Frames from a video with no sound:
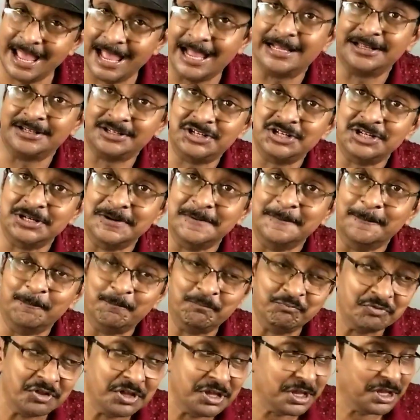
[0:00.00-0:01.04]
acting.
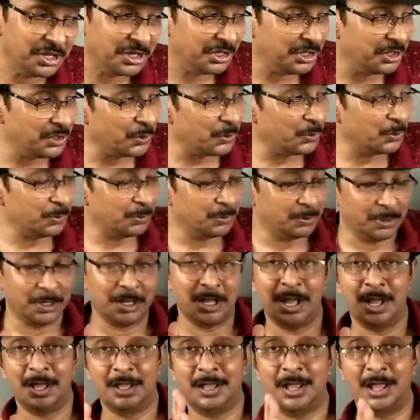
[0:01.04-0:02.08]
You
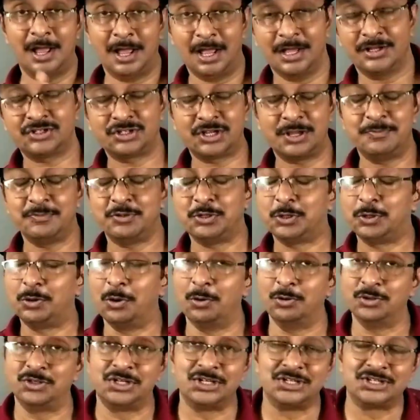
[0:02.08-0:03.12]
ask him to
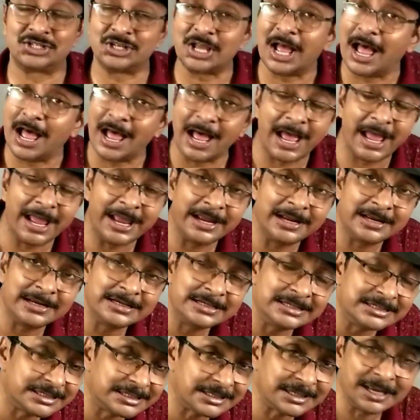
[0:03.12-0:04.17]
close his
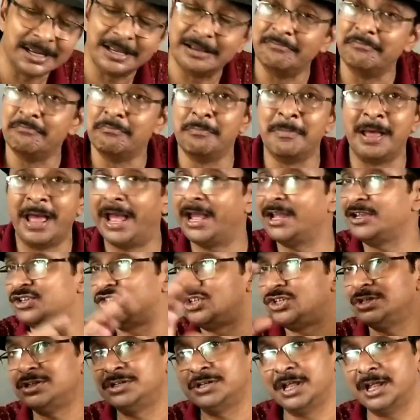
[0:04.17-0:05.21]
eyes,
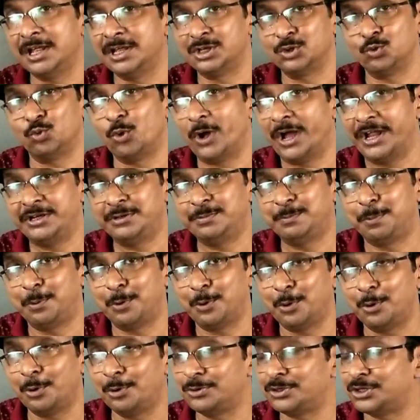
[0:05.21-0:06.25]
imagine a
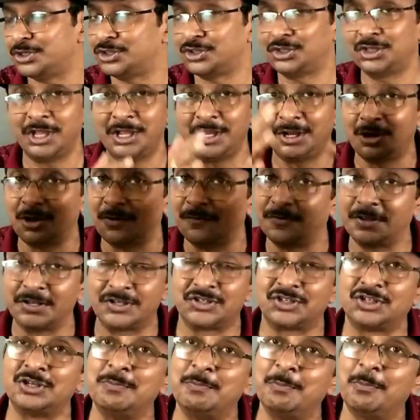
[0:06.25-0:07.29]
whiteboard, think of the
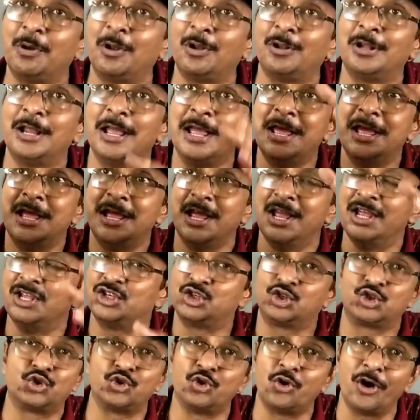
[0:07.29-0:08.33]
symbol
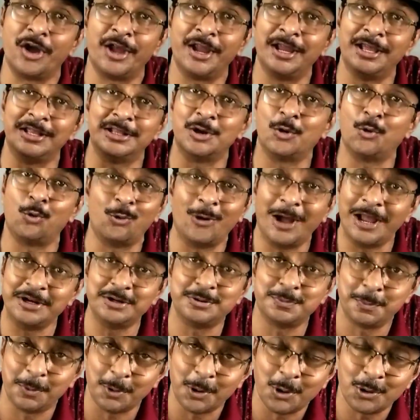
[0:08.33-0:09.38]
is drawing in the
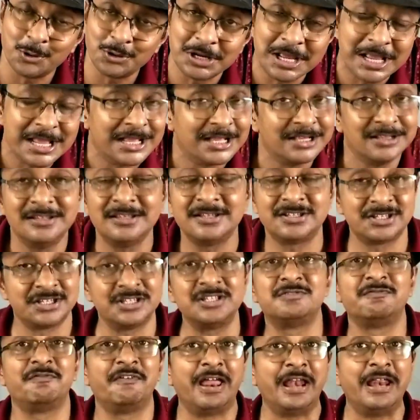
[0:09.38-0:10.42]
whiteboard. This
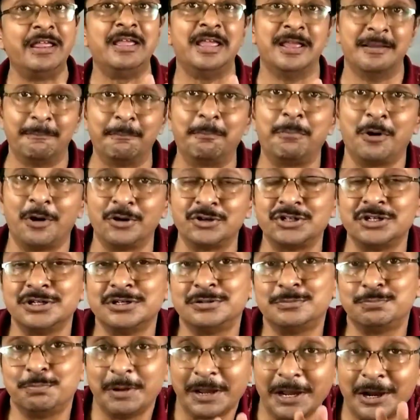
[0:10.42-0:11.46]
is very
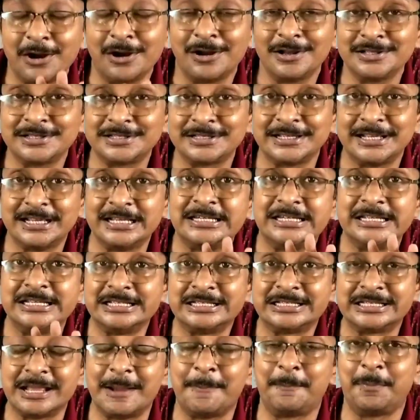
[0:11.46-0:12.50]
important because it
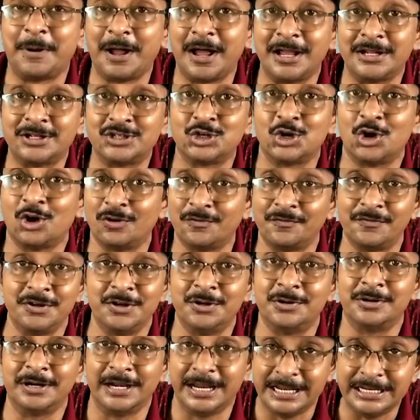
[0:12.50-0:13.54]
is a part of
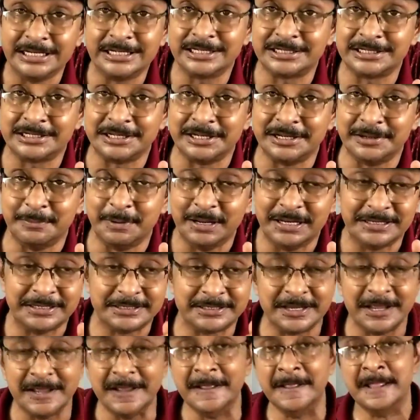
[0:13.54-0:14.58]
your
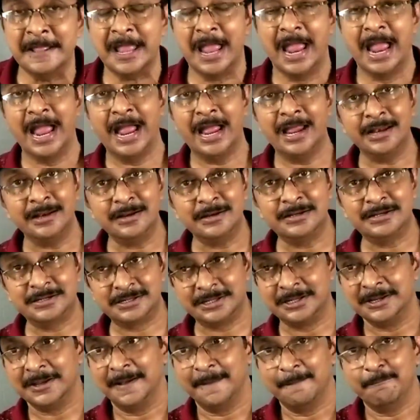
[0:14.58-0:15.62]
entertainment. And
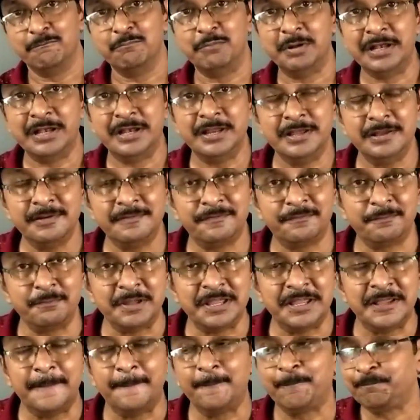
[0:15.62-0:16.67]
believe
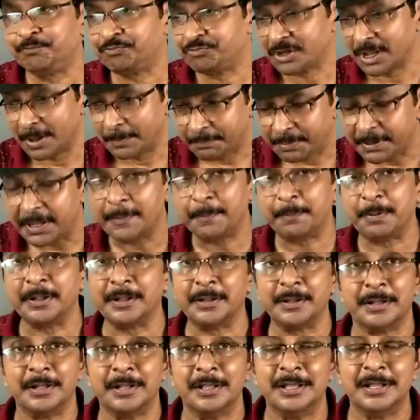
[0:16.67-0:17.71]
me,
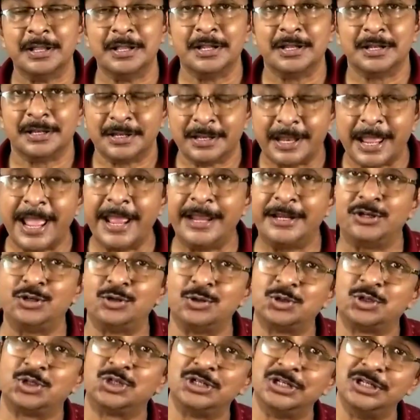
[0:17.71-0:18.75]
people like to
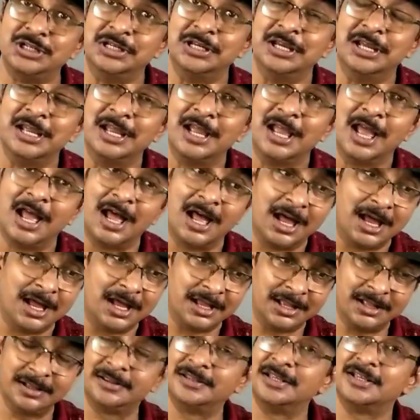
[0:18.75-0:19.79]
see
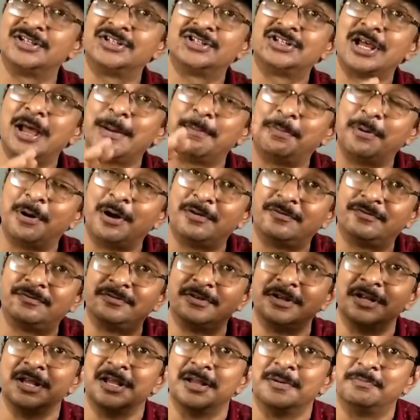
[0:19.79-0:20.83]
this type of
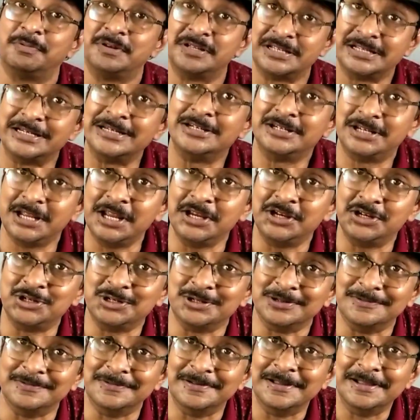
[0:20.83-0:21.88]

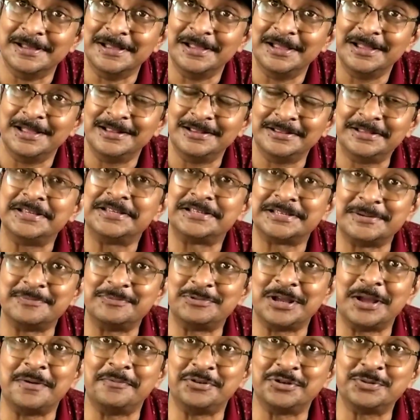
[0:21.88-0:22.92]
presentation. They
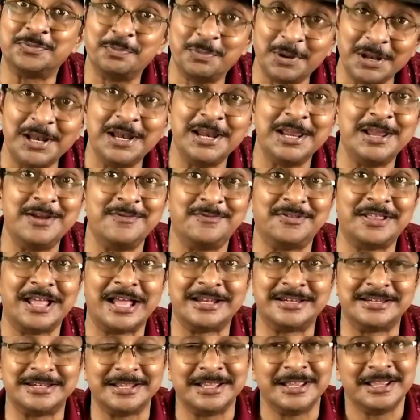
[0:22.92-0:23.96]
sometimes believe
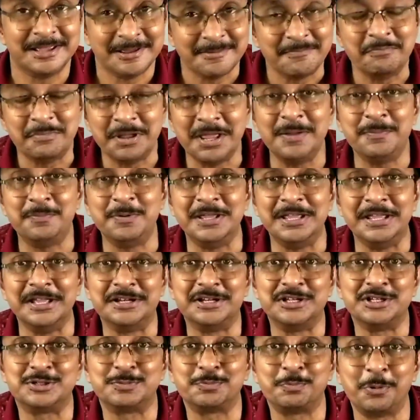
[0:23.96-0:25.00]
that maybe it
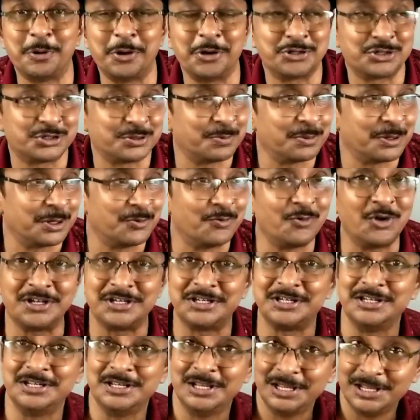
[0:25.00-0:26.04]
is possible
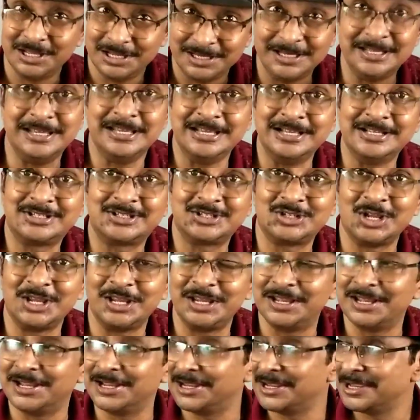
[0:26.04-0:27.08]
what he is
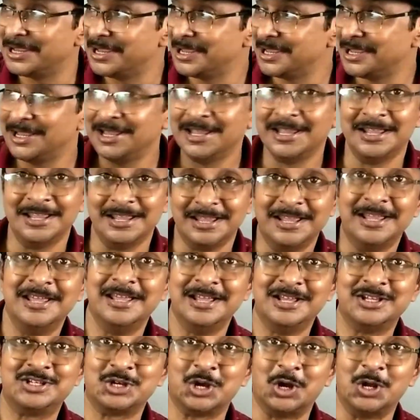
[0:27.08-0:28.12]
thinking, he
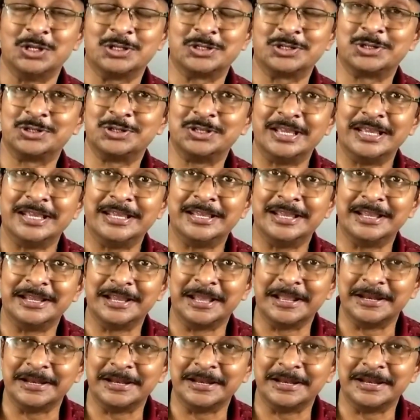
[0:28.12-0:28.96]
is also thinking